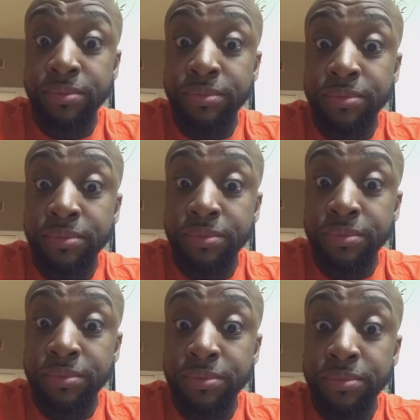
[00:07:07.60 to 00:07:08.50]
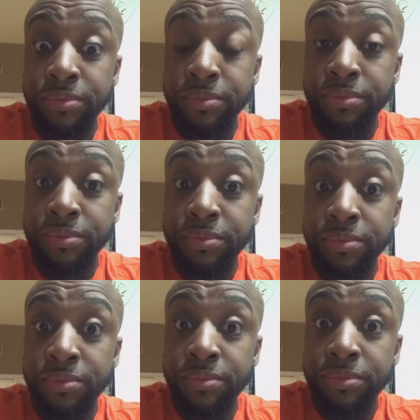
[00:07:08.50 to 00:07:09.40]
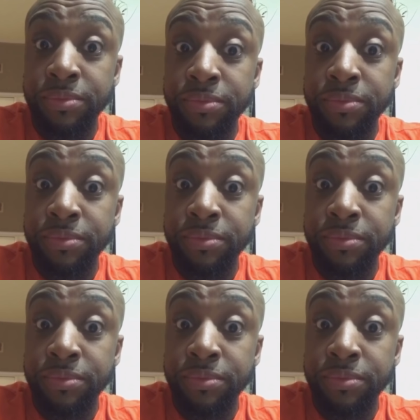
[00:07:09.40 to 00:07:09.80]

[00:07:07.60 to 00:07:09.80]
[no speech]